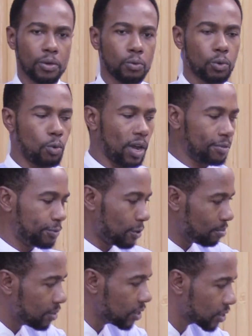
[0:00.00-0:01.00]
We were
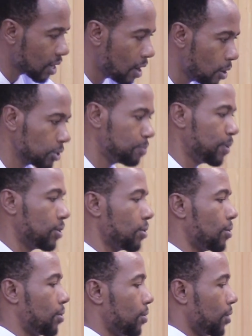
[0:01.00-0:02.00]
from this
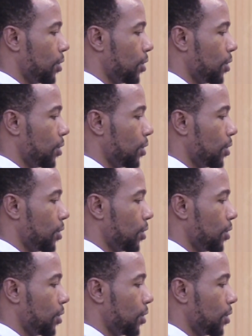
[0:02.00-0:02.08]
hospital